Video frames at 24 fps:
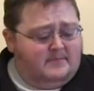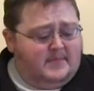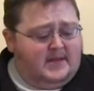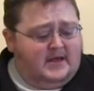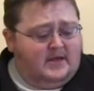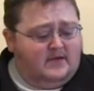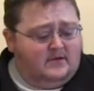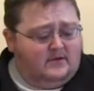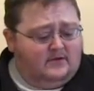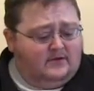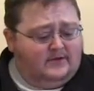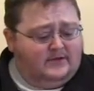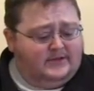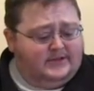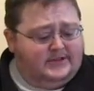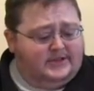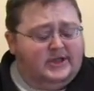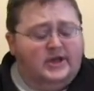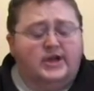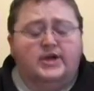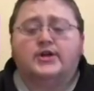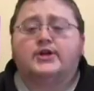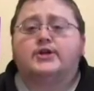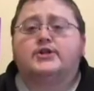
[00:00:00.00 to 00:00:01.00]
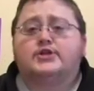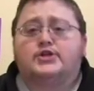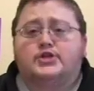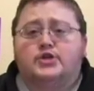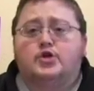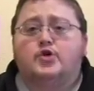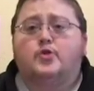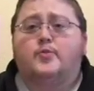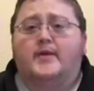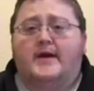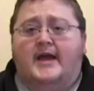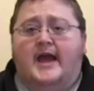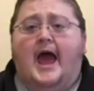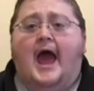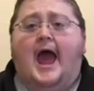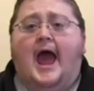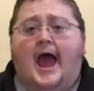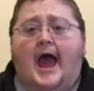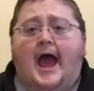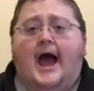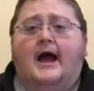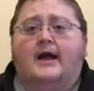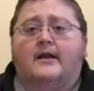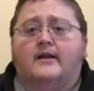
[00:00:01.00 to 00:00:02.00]
meals to be
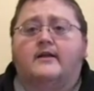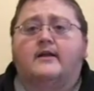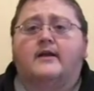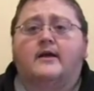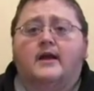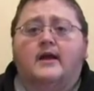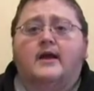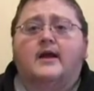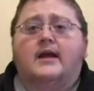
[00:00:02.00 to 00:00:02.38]
had